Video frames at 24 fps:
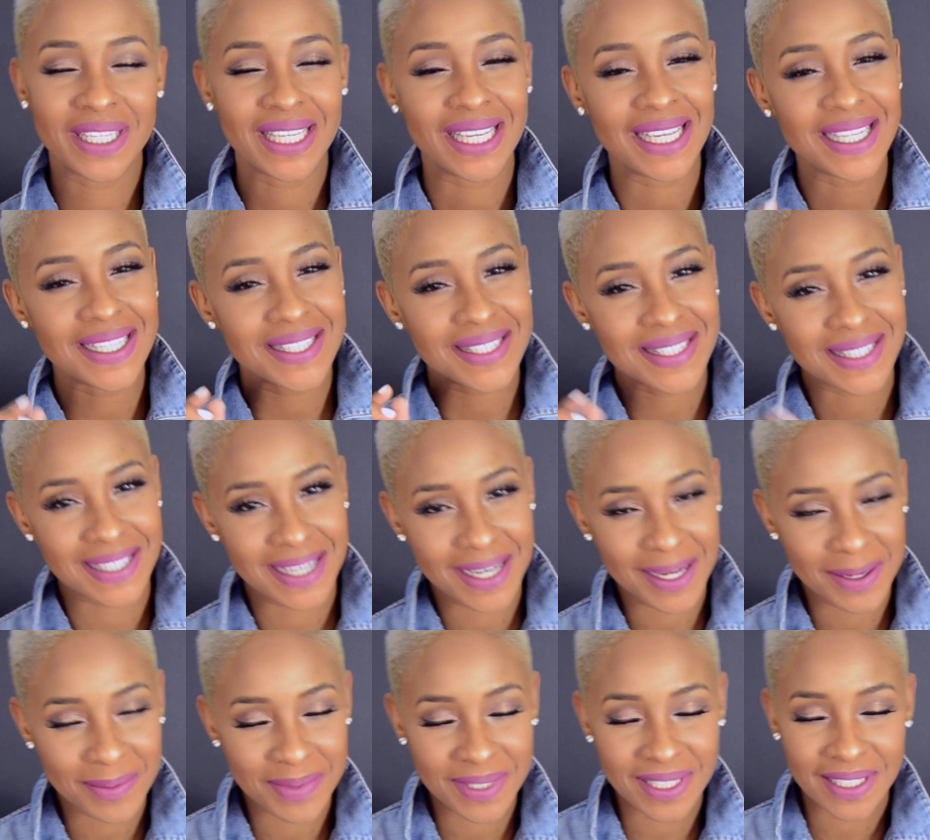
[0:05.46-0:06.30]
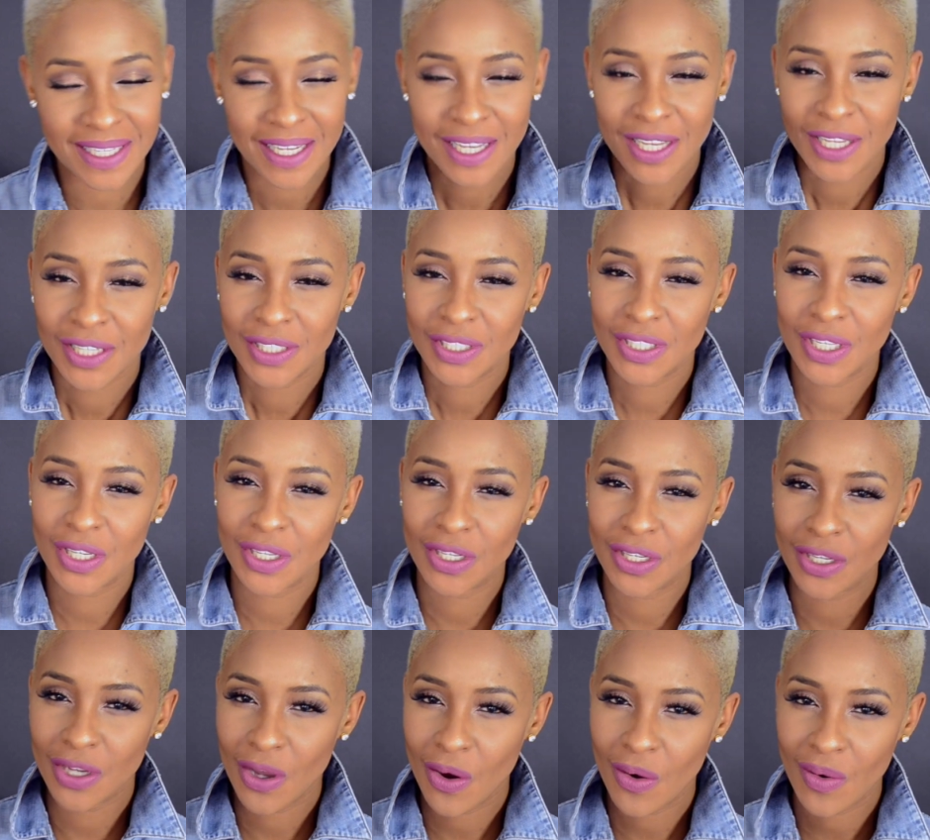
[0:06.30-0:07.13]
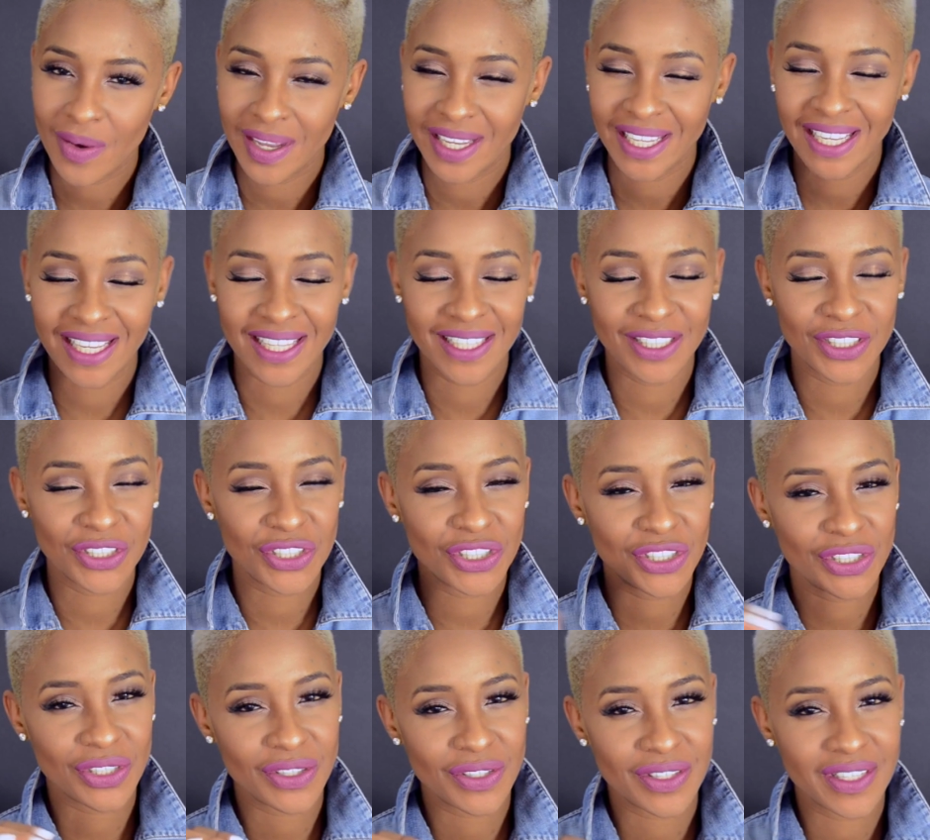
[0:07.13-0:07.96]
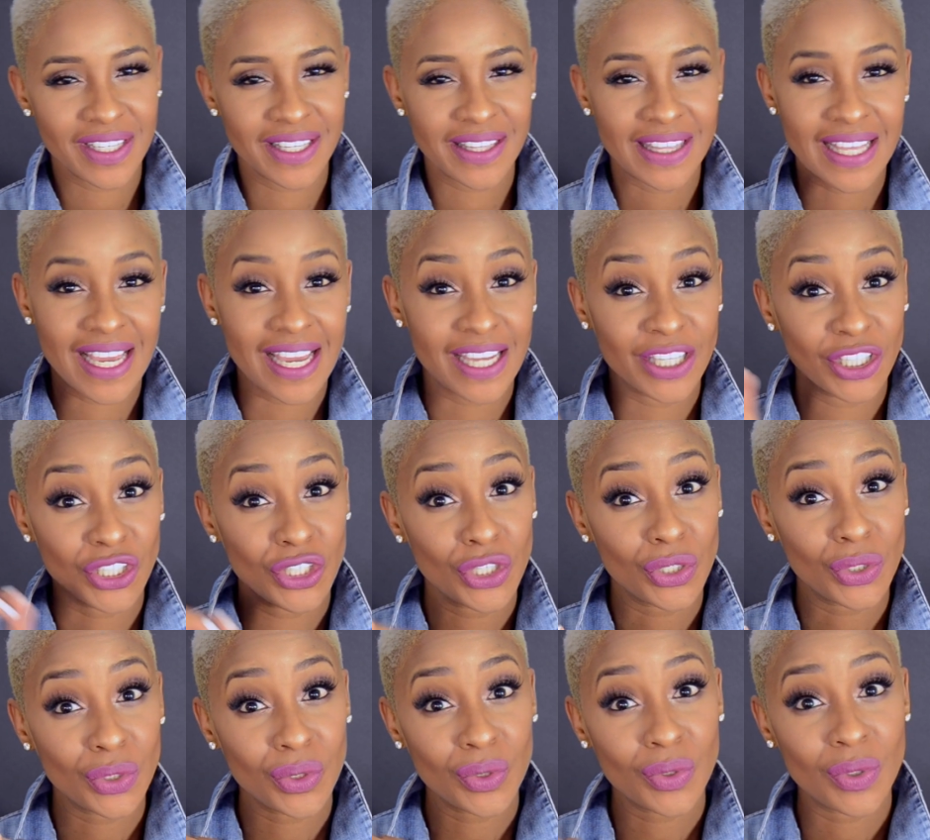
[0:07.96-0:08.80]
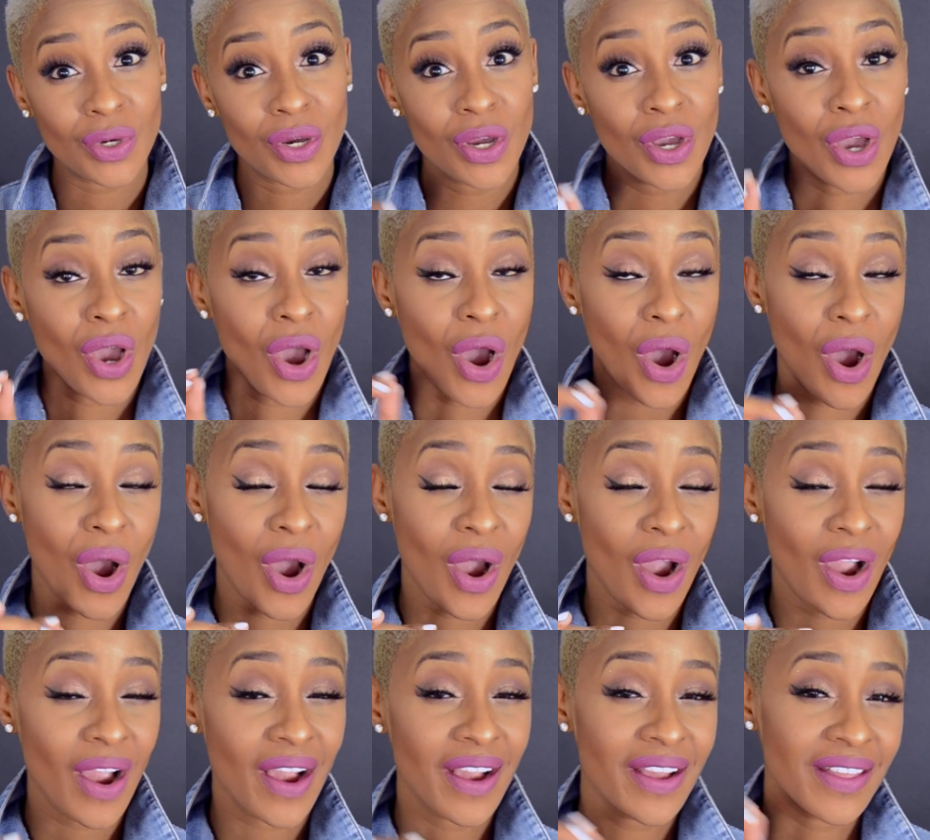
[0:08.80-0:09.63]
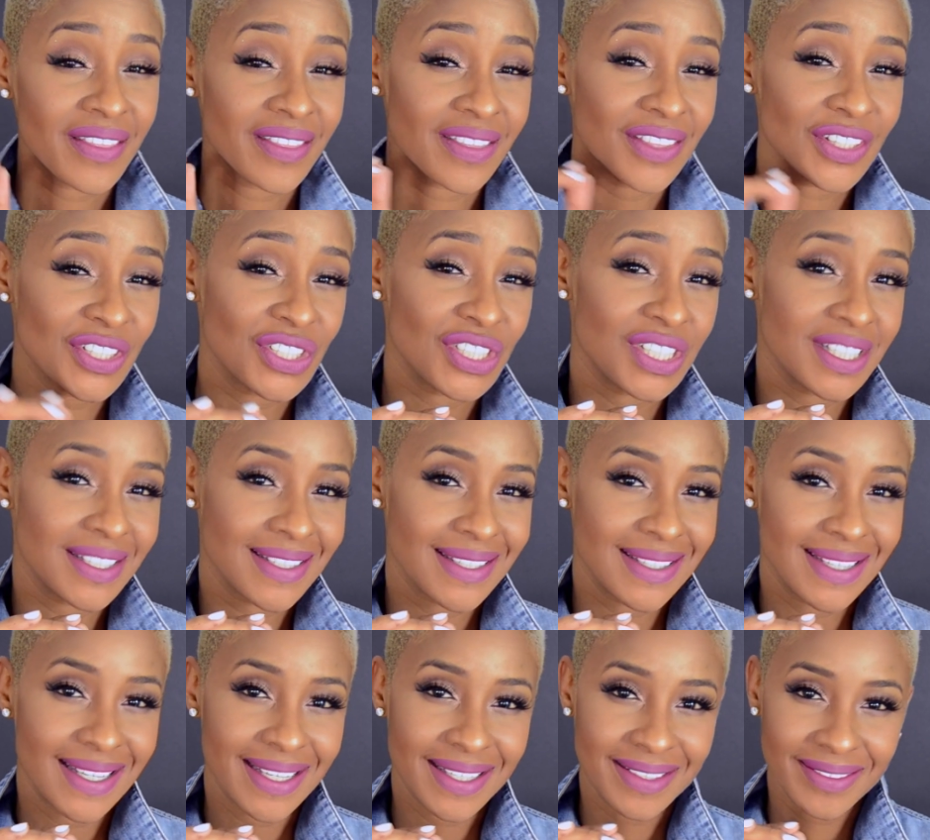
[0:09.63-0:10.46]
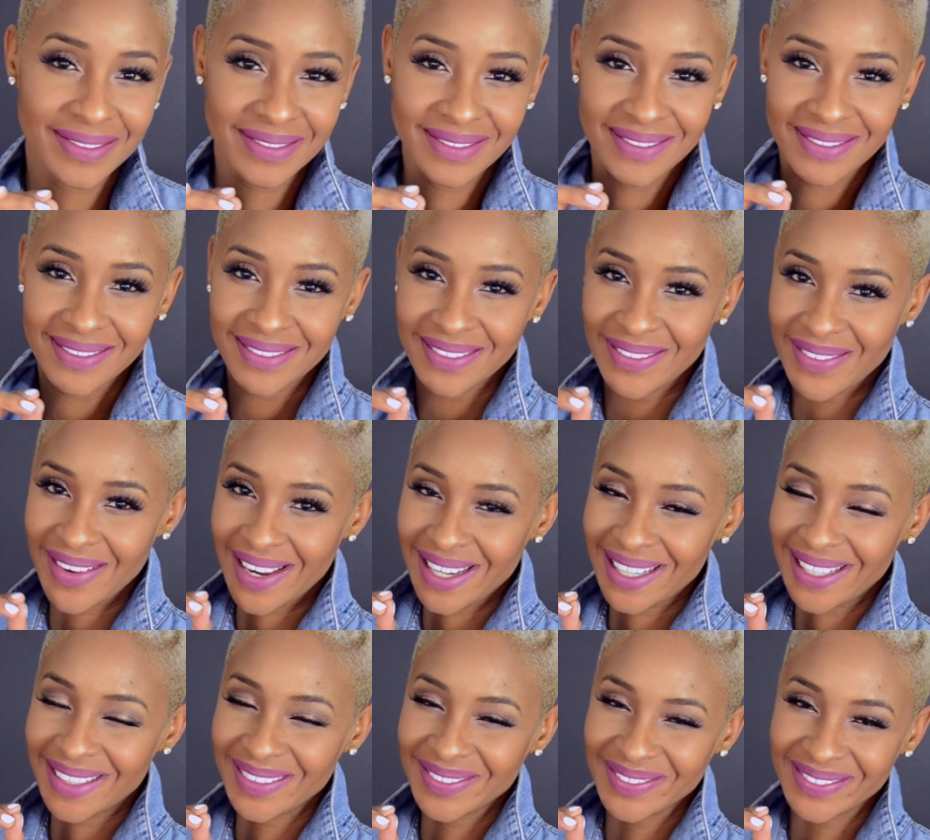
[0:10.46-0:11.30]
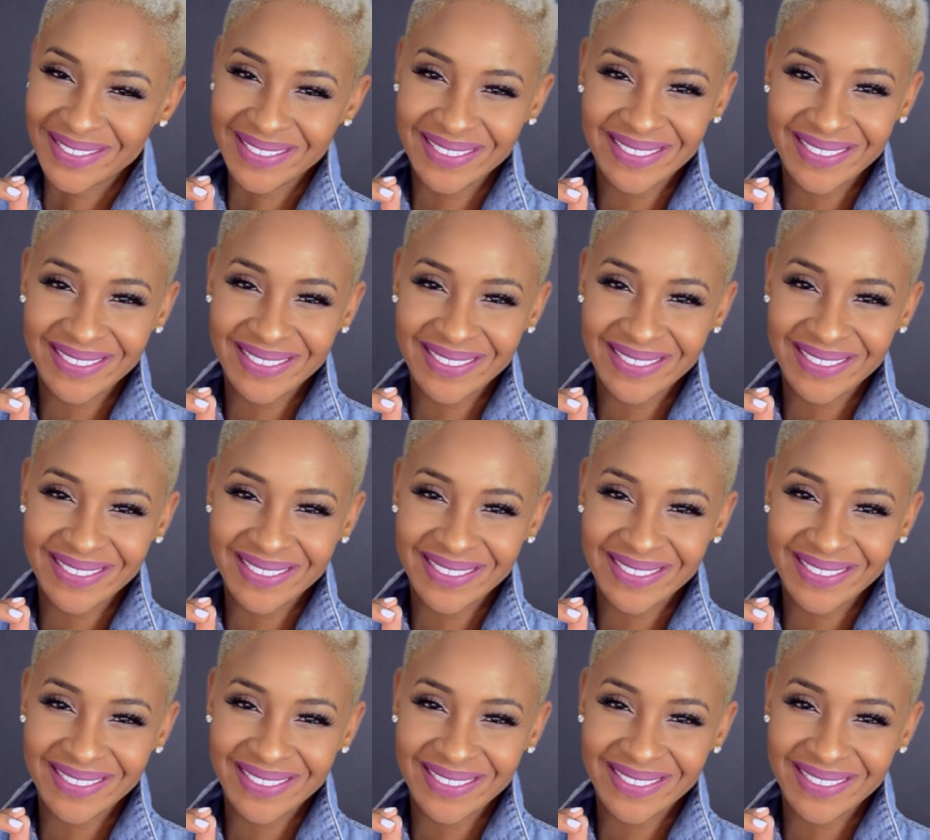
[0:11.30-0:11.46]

key steps to knowing and ensuring that you are the shiznit. You ready?